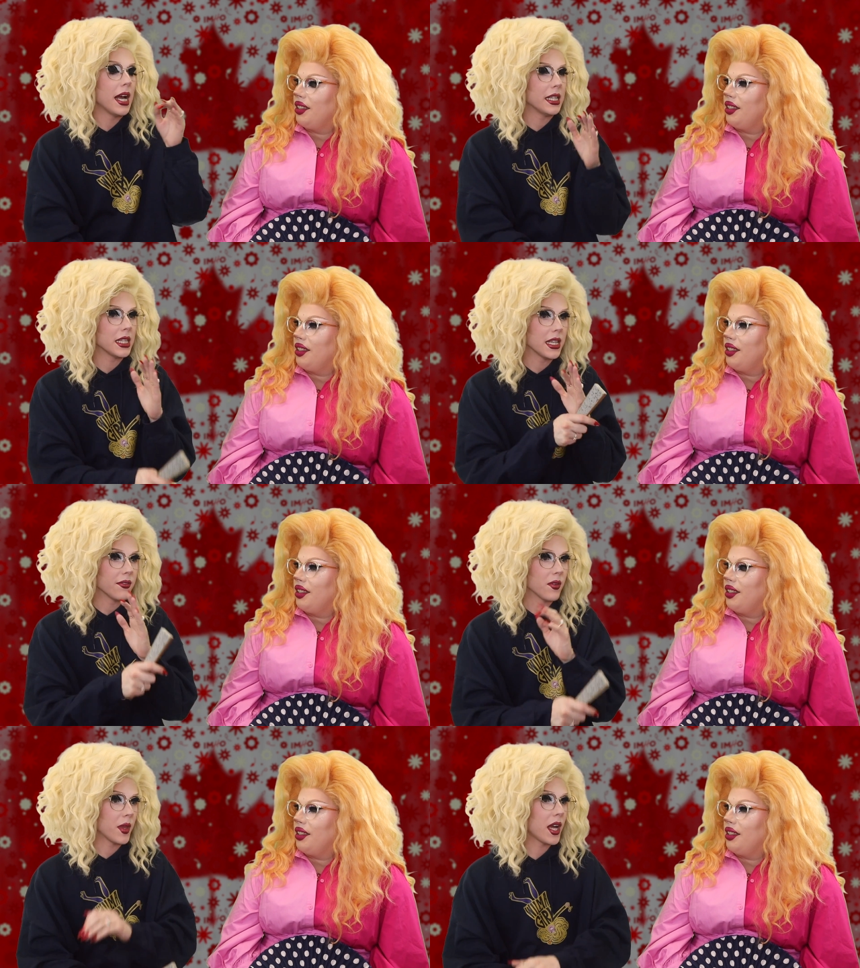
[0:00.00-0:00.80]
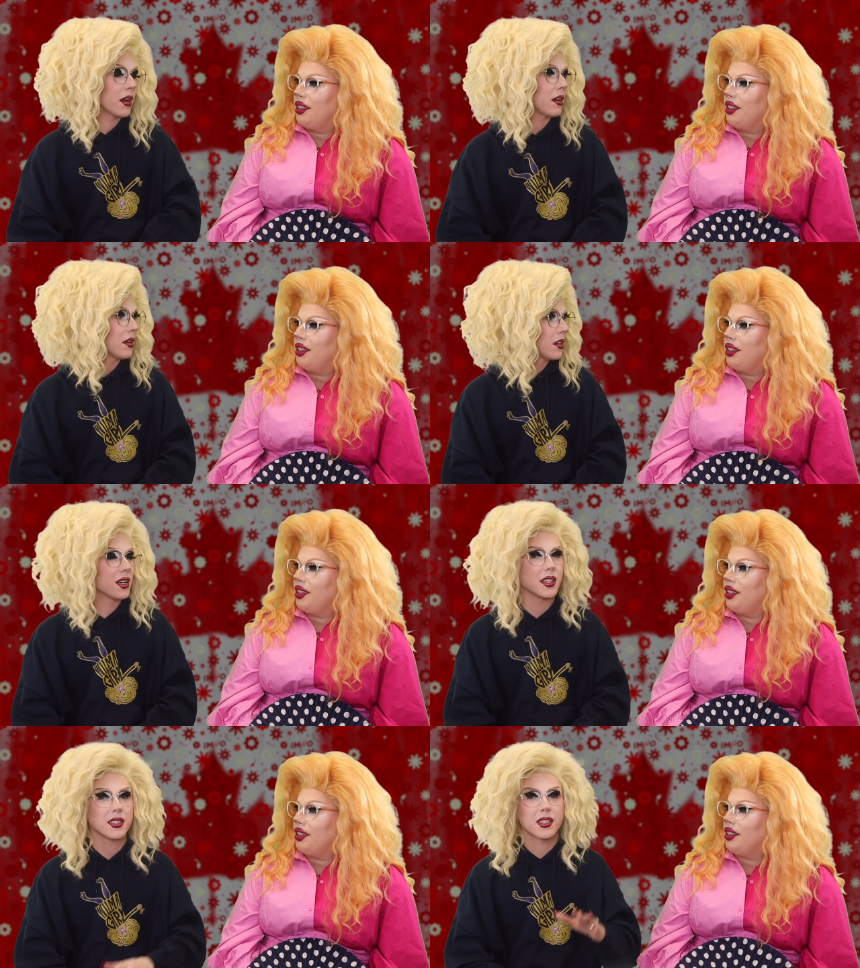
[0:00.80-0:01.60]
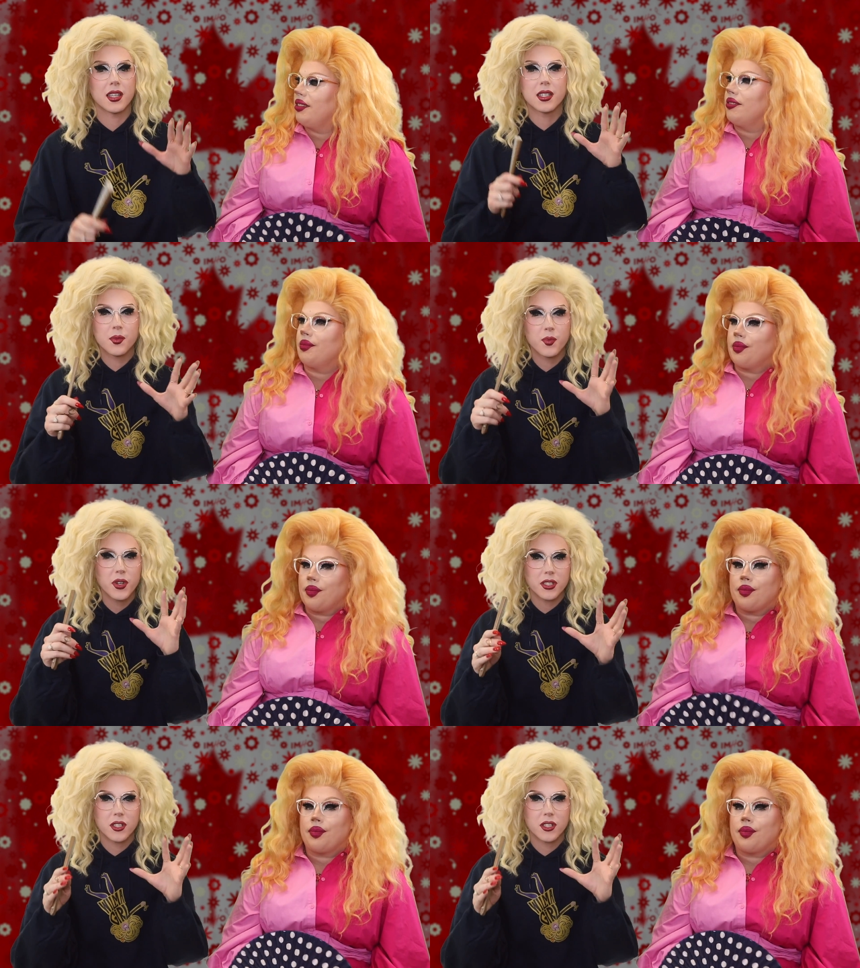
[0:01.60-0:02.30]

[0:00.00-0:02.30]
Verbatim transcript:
Speaker 1: and leave him there. Cause this Pr